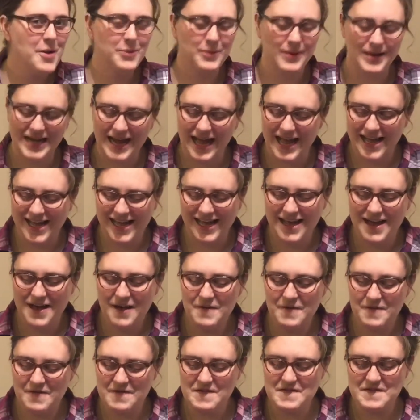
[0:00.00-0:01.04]
when I
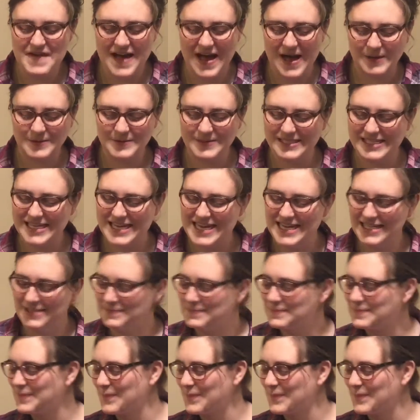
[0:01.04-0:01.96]
found it.